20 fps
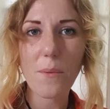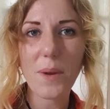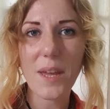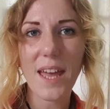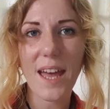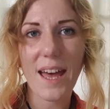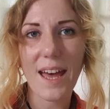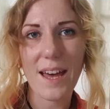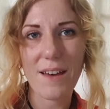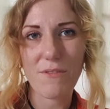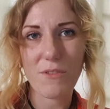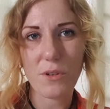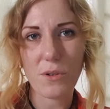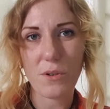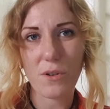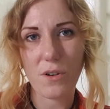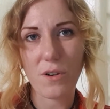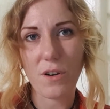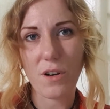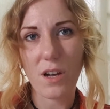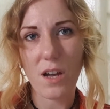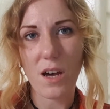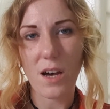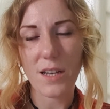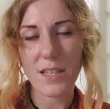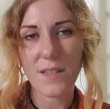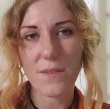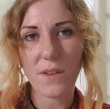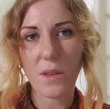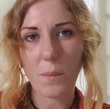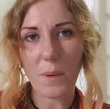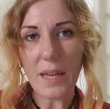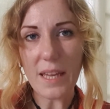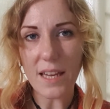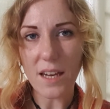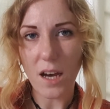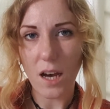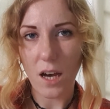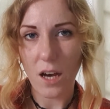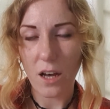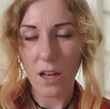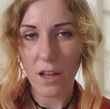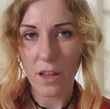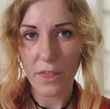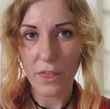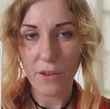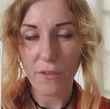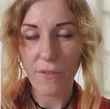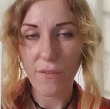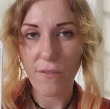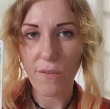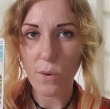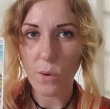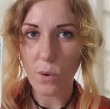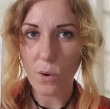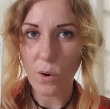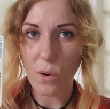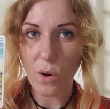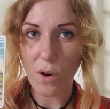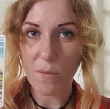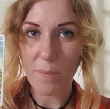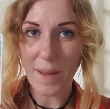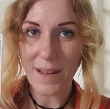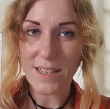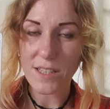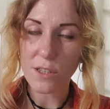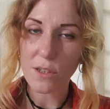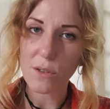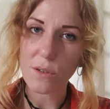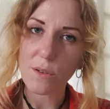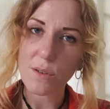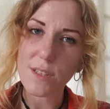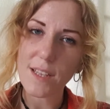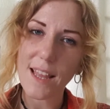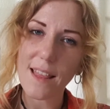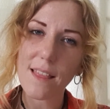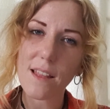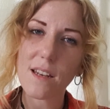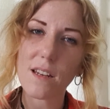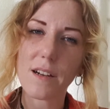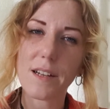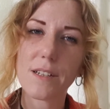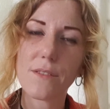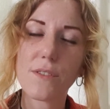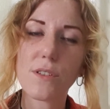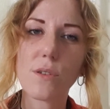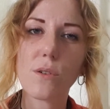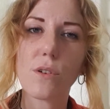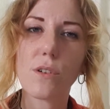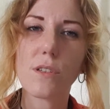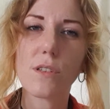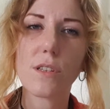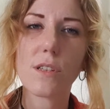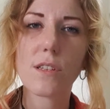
we have your cards for the week are the Four of Pentacles and the Nine of Swords.